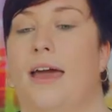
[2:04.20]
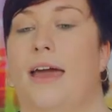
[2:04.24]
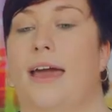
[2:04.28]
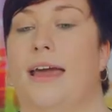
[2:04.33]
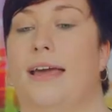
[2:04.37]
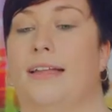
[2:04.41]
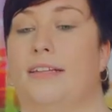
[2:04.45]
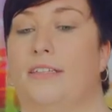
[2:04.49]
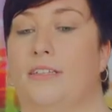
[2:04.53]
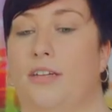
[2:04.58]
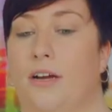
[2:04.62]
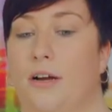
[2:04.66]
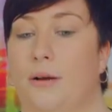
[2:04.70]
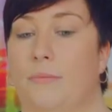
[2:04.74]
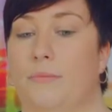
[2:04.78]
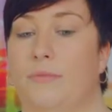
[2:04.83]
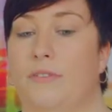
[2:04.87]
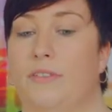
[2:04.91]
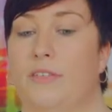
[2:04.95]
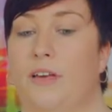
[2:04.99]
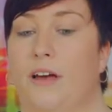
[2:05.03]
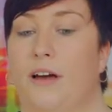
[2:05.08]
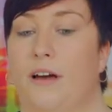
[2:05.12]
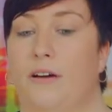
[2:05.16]
In
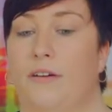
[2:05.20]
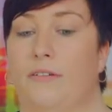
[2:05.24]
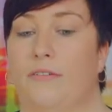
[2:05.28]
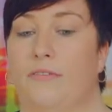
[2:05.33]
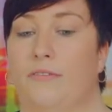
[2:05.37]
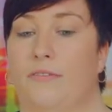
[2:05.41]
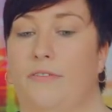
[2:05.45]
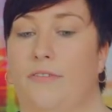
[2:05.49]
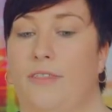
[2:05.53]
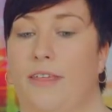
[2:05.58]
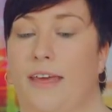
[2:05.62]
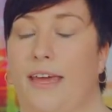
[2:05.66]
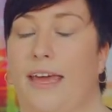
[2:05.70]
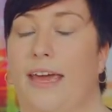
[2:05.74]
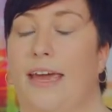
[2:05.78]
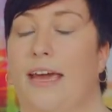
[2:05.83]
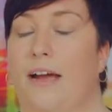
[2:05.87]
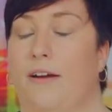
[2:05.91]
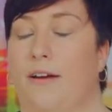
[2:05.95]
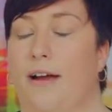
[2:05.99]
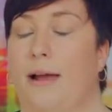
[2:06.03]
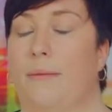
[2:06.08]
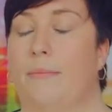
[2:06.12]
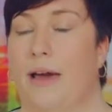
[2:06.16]
terms of the Hate
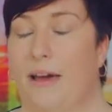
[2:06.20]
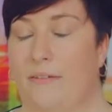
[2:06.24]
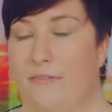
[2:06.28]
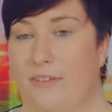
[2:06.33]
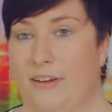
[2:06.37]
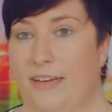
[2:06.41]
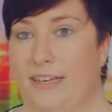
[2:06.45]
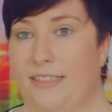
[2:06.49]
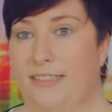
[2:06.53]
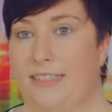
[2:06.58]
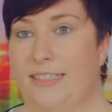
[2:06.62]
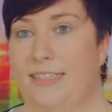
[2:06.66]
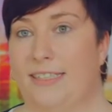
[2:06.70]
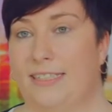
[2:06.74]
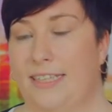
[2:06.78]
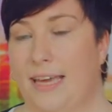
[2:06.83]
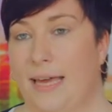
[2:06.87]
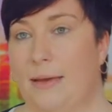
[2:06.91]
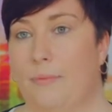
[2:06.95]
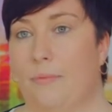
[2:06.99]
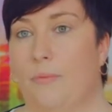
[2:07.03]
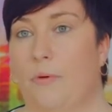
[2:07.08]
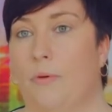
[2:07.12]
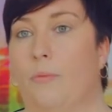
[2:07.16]
Crime Advocacy
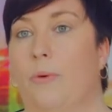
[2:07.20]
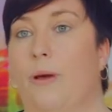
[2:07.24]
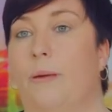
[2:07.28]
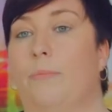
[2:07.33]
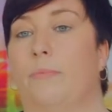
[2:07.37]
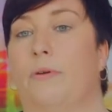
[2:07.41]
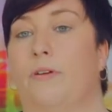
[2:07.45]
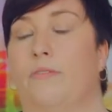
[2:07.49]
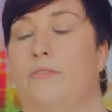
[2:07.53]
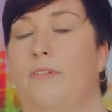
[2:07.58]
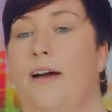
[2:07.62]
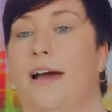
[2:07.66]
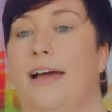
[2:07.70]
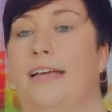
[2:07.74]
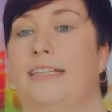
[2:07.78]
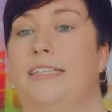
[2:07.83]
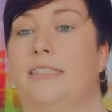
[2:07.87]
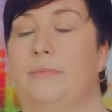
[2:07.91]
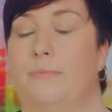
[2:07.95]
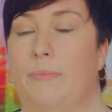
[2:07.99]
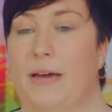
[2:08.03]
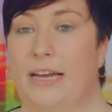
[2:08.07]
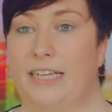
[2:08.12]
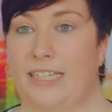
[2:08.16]
Scheme, we provide
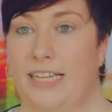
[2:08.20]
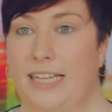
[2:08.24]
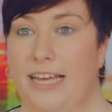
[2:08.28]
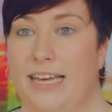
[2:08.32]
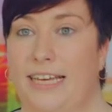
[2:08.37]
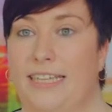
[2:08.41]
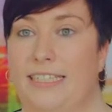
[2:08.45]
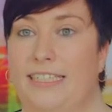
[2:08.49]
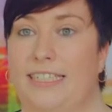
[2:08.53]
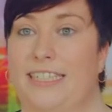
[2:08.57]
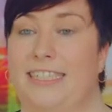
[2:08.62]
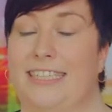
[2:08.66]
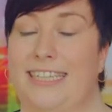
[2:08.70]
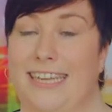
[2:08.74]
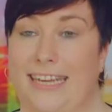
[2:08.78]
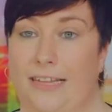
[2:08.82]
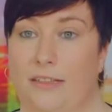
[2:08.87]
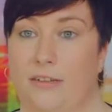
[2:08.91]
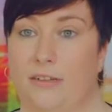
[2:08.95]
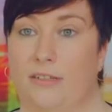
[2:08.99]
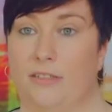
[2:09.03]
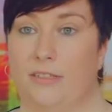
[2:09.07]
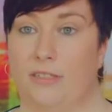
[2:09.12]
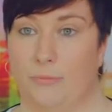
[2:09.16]
specialised
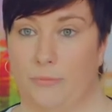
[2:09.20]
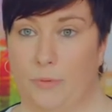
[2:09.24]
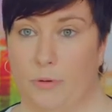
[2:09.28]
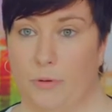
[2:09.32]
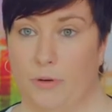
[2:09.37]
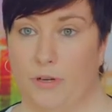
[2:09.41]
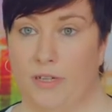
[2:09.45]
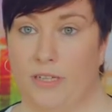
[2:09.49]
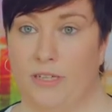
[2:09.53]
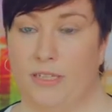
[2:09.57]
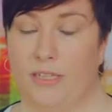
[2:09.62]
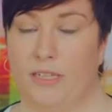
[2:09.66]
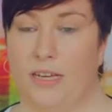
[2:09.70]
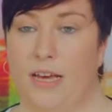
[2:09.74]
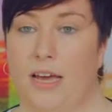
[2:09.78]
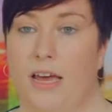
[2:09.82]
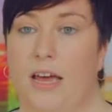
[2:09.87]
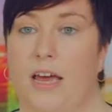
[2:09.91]
tailored support